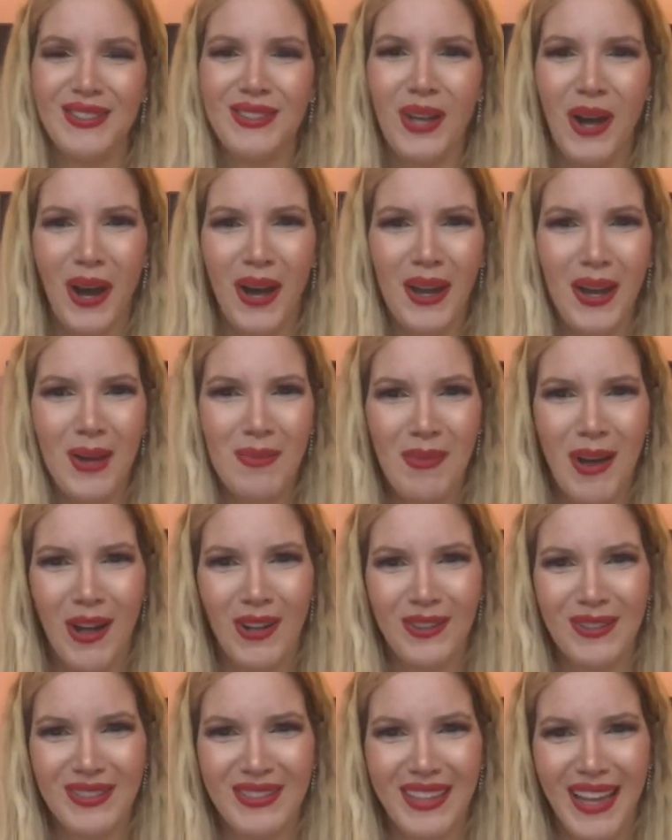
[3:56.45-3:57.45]
talk
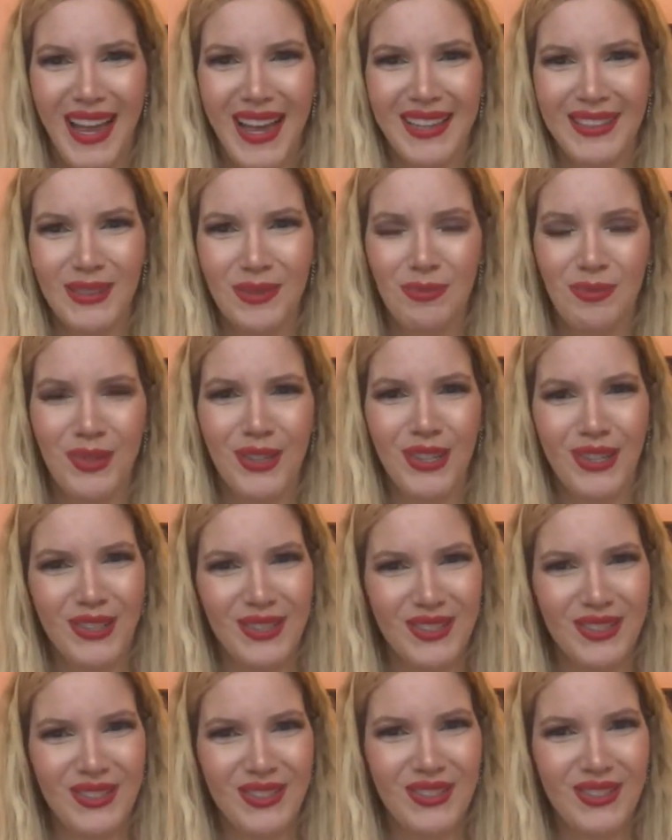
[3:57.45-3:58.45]
about that
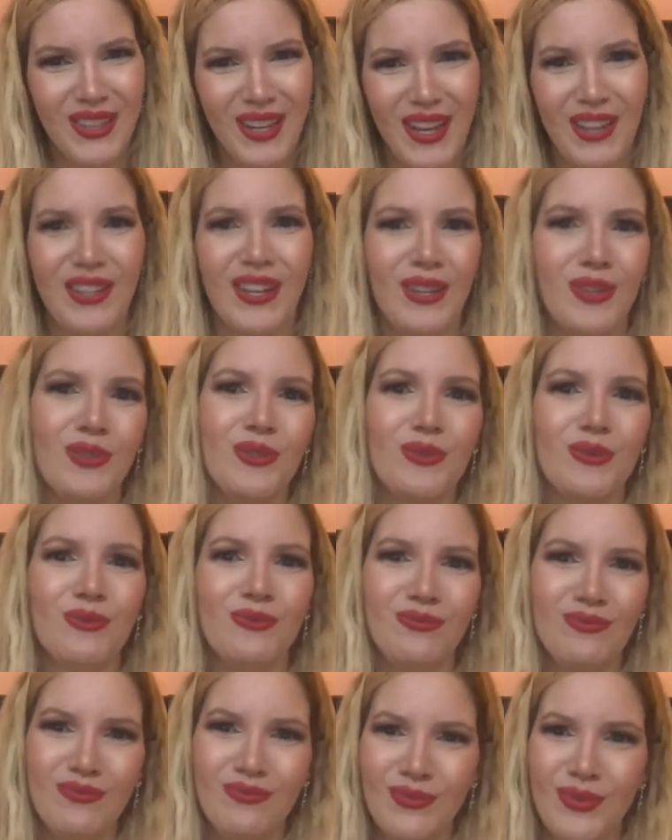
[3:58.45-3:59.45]
because I don't
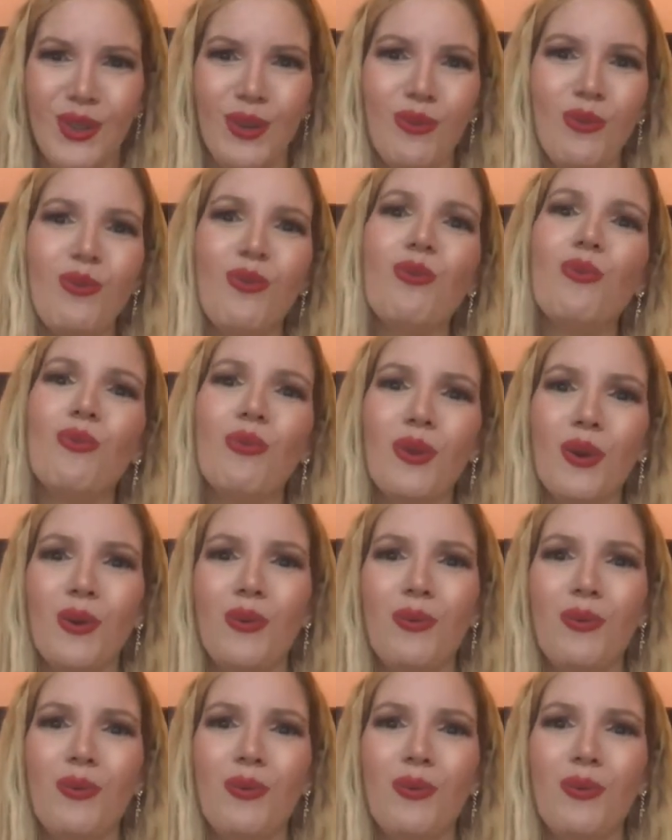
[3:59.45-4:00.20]
know, we'll